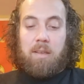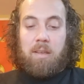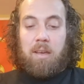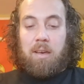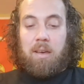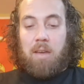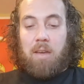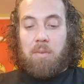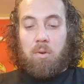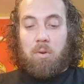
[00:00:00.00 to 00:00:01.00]
I
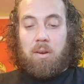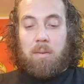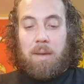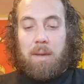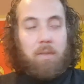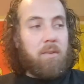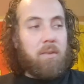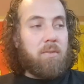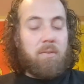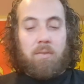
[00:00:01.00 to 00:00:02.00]
reported about this